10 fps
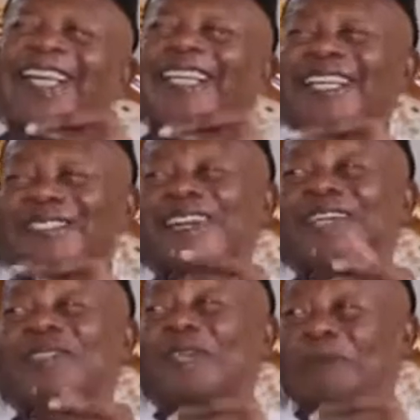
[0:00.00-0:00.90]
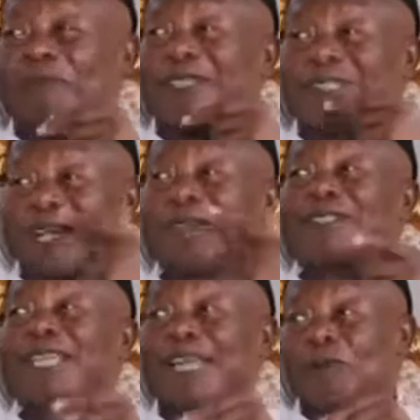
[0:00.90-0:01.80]
Later I took a picture. I
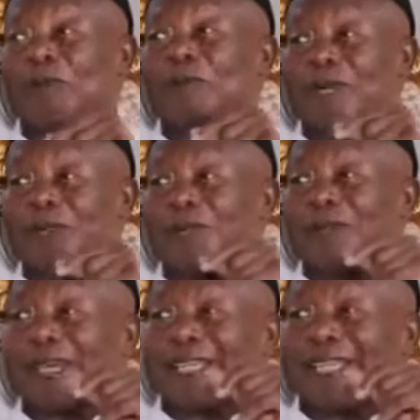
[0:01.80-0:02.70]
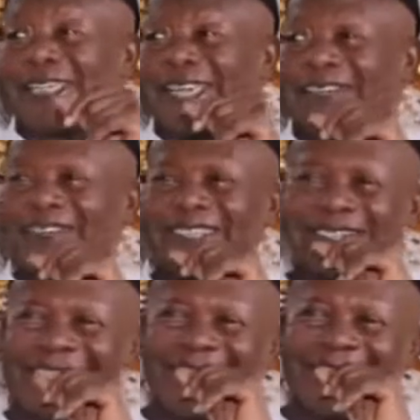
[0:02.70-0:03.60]
looked like a woman though at that time.
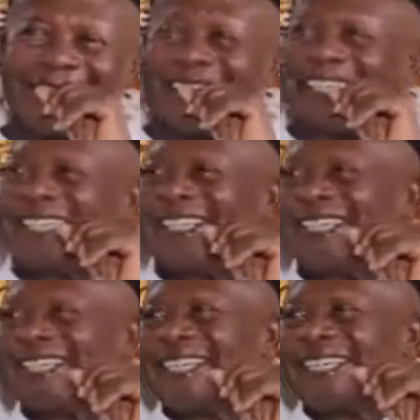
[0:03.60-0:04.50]
Good.